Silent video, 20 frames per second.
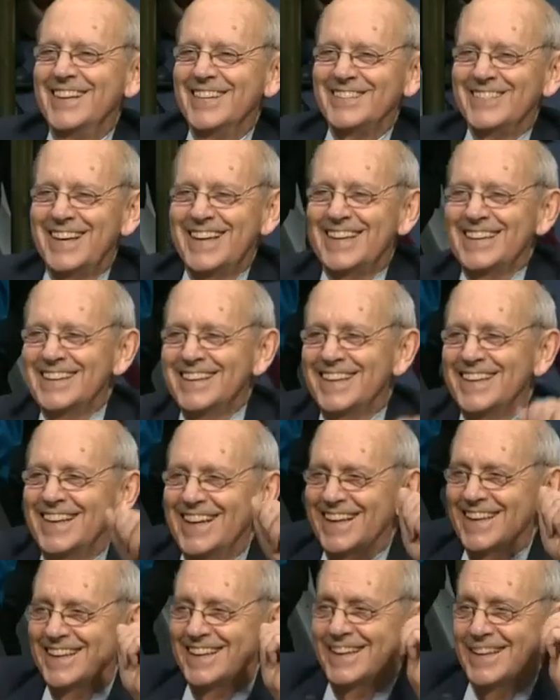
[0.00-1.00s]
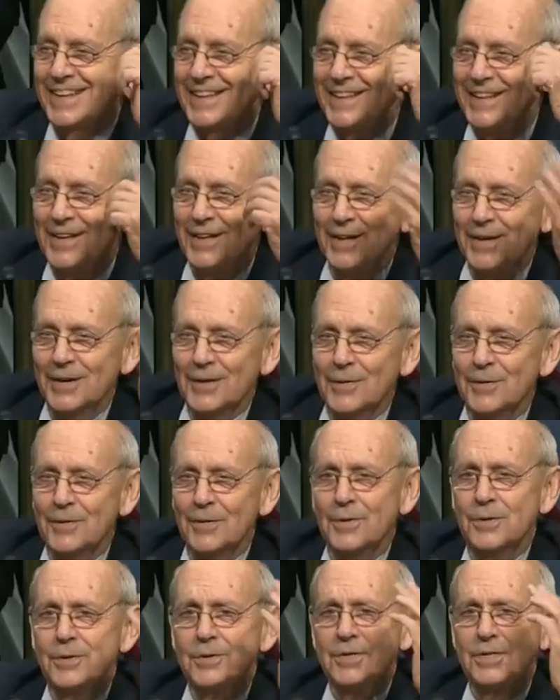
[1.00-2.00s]
But in Connecticut,
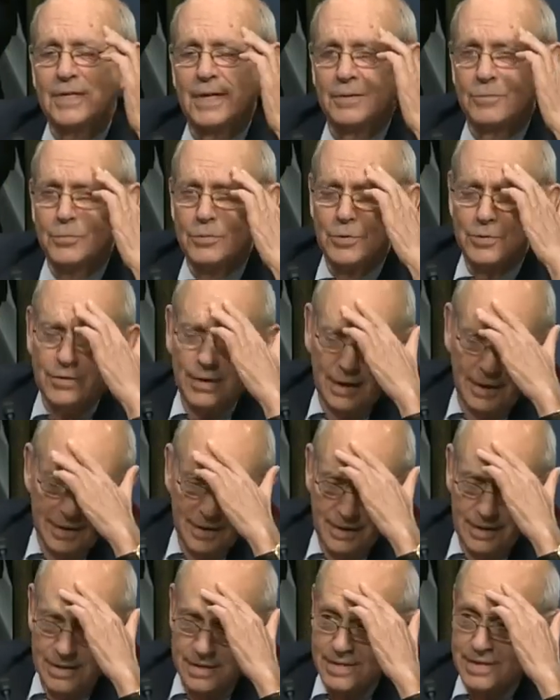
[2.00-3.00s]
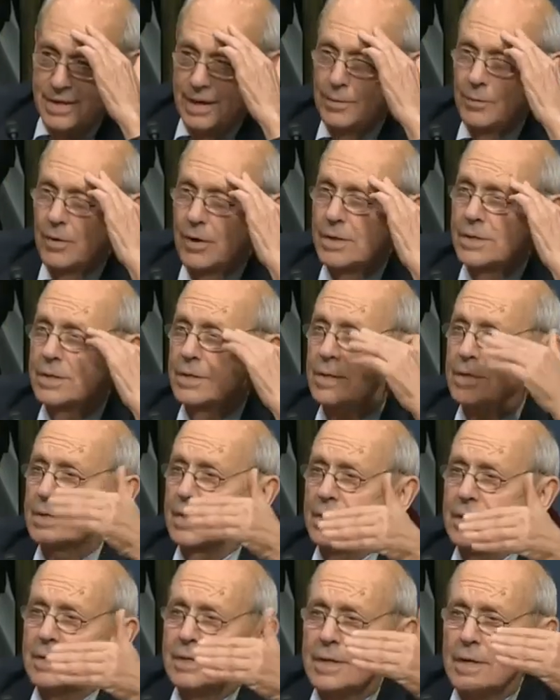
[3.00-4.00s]
who said, Root, I think his name was, and he
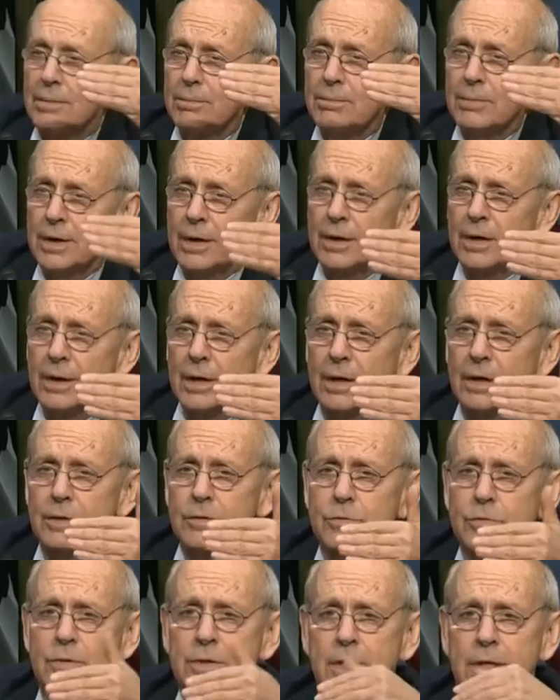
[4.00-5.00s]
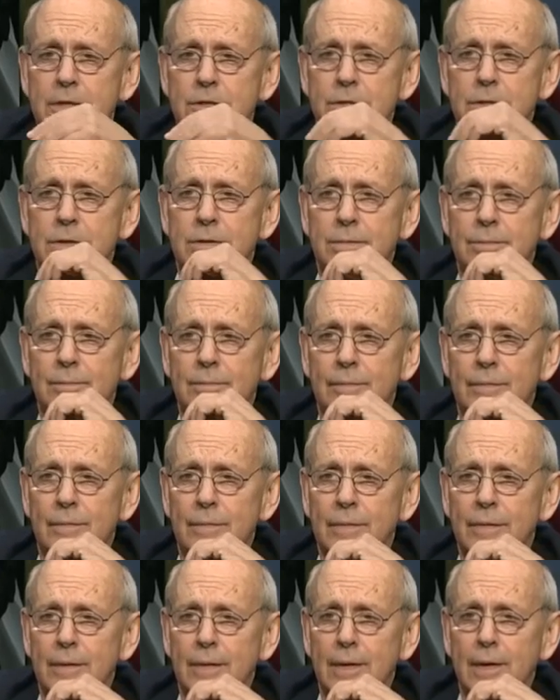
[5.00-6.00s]
says, the American tradition
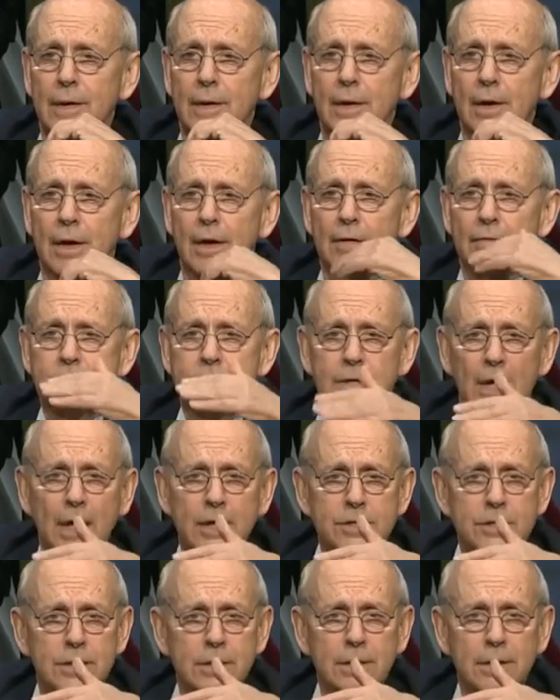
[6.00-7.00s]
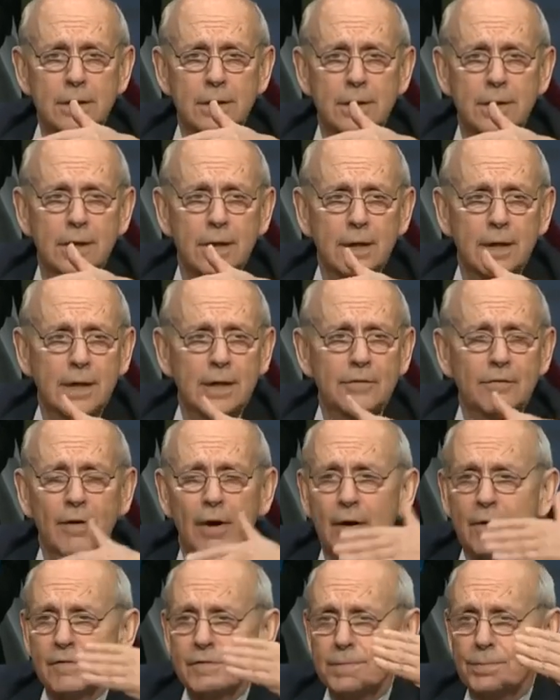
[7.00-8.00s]
of judging
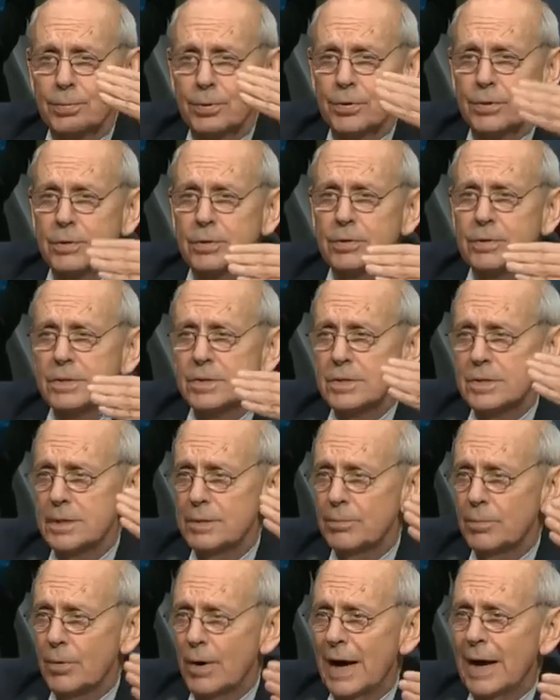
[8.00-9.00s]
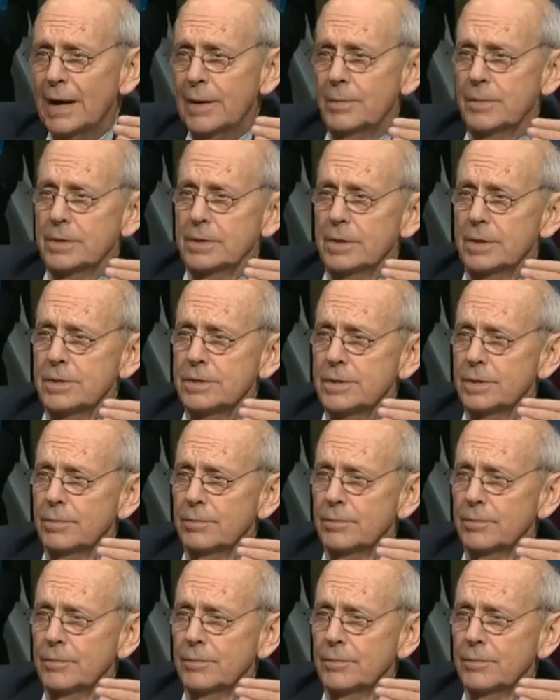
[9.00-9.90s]
involves prudence and pragmatism,